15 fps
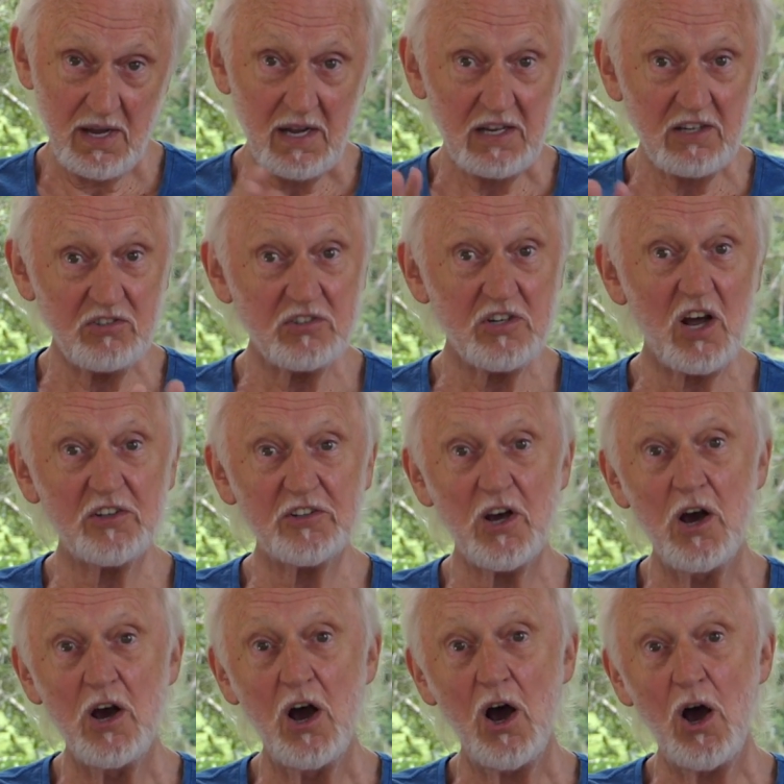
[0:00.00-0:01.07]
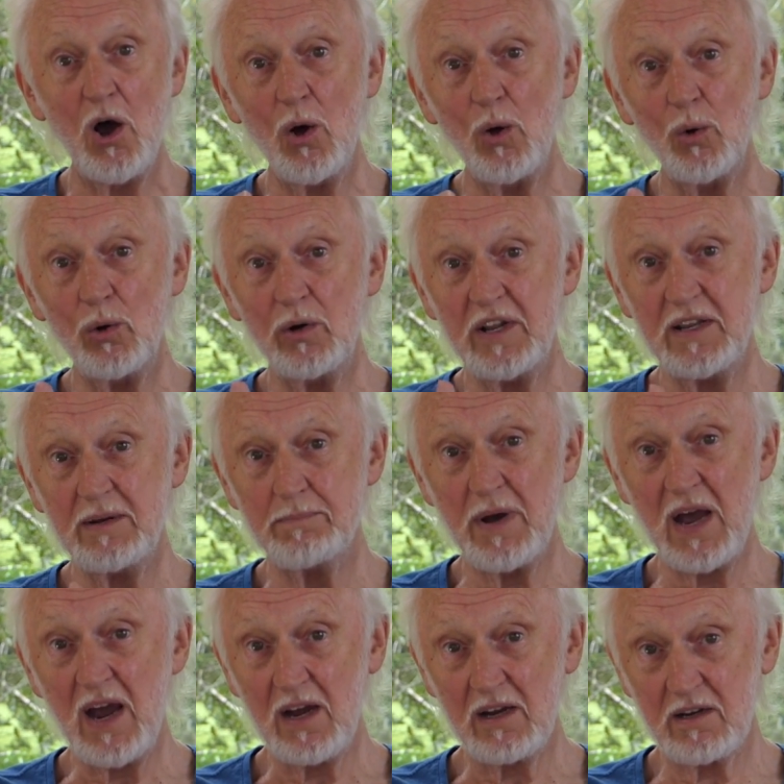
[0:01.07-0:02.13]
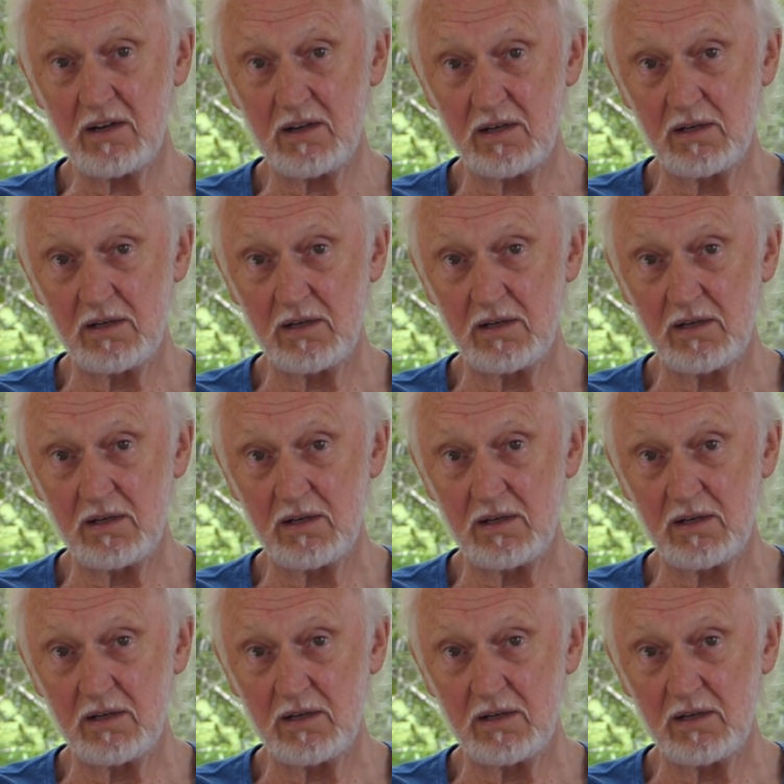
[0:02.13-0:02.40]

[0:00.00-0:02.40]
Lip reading: is not holding back.